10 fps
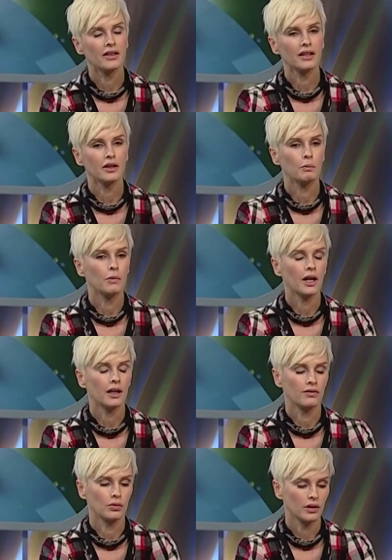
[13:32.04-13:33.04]
I think
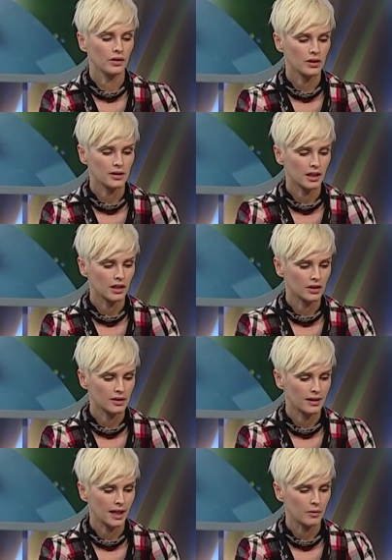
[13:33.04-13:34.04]
out of all of those that you
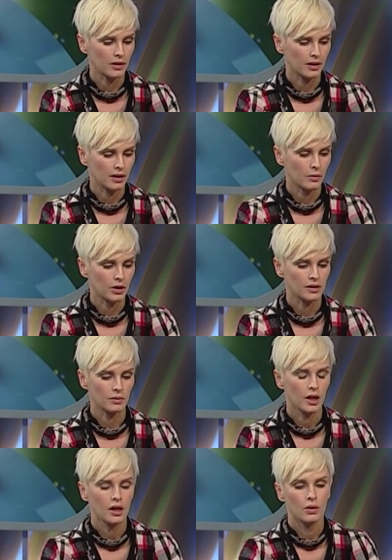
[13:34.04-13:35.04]
just named, I think the
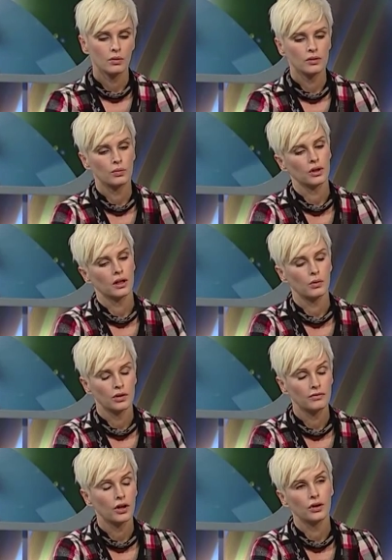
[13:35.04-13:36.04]
most was,
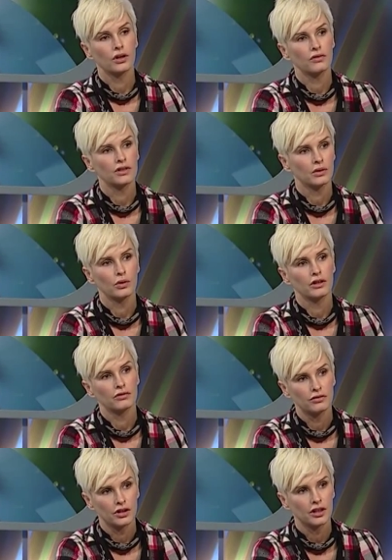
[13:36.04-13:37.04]
was Vogue. I've done quite a
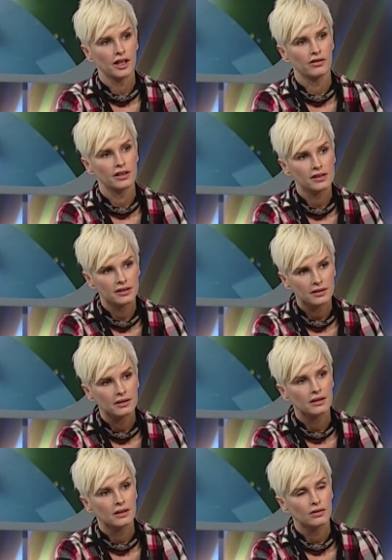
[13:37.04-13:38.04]
few Vogue covers.
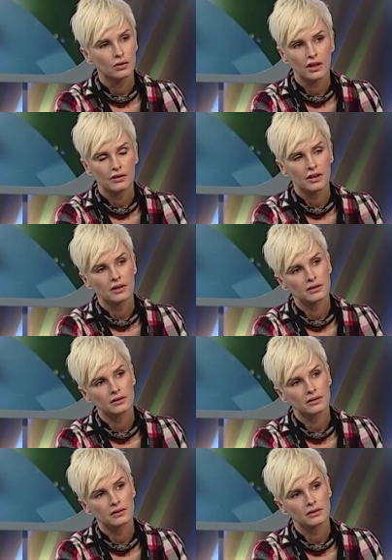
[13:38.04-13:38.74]
Yeah. All over.